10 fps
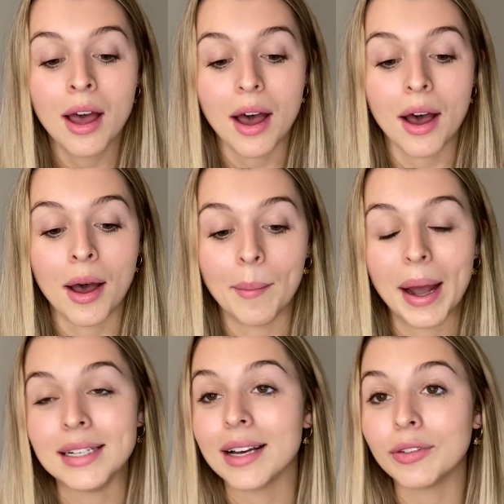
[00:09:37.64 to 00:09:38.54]

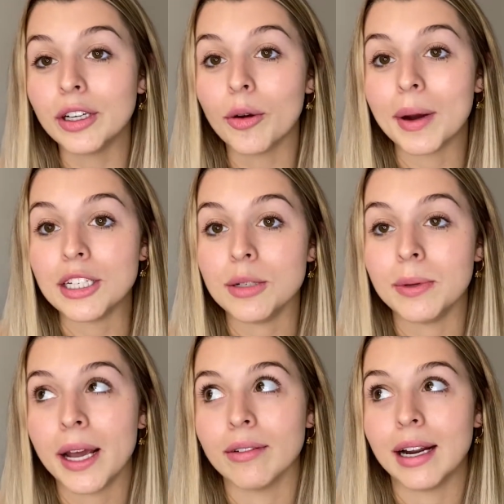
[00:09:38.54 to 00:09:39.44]
I definitely know my
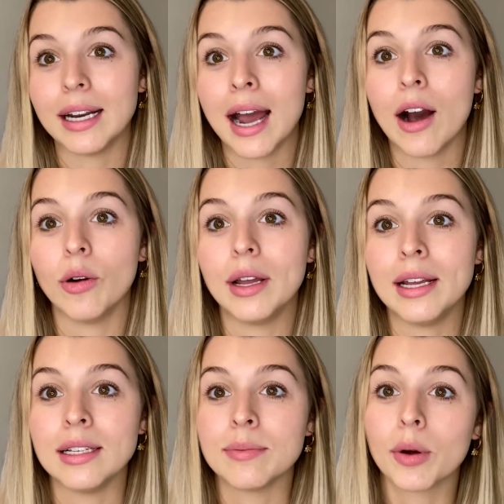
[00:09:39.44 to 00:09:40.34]
GPA right now
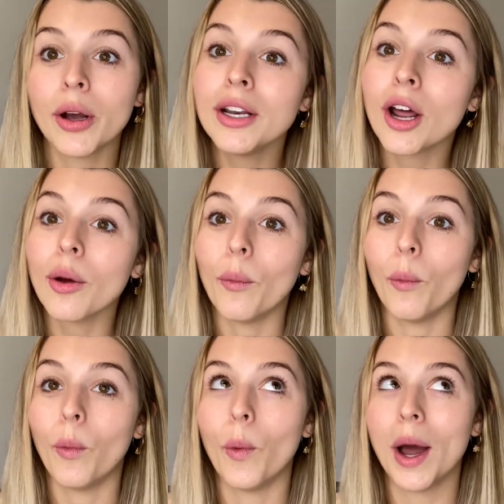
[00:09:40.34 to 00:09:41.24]
is probably not at
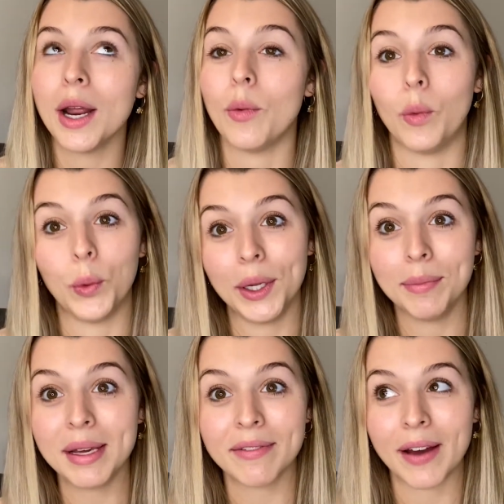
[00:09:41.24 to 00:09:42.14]
what it would
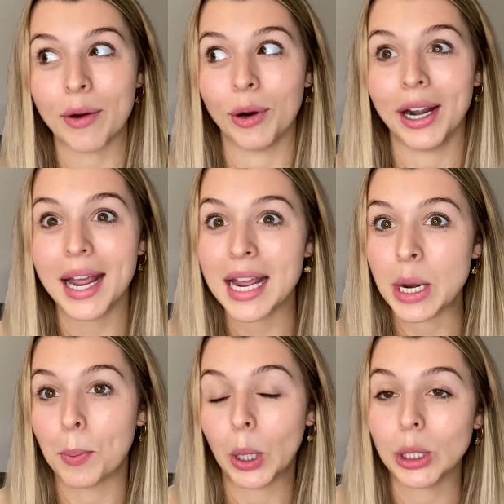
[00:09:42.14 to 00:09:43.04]
be if I were an
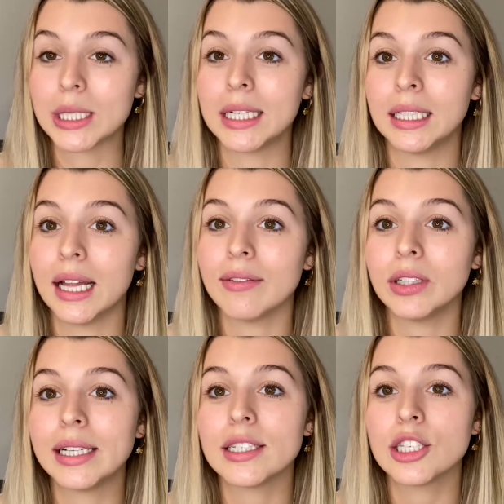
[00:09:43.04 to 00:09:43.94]
in-person
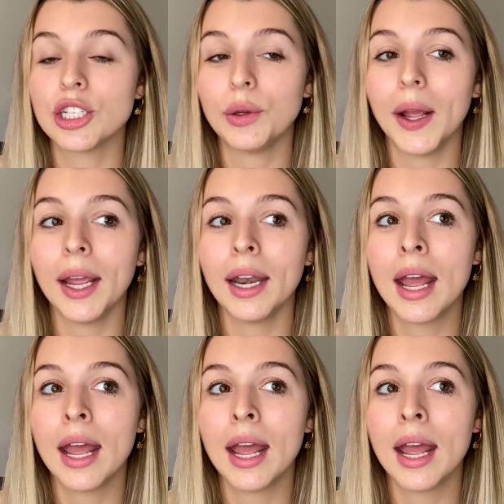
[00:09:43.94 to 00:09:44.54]
leveling student.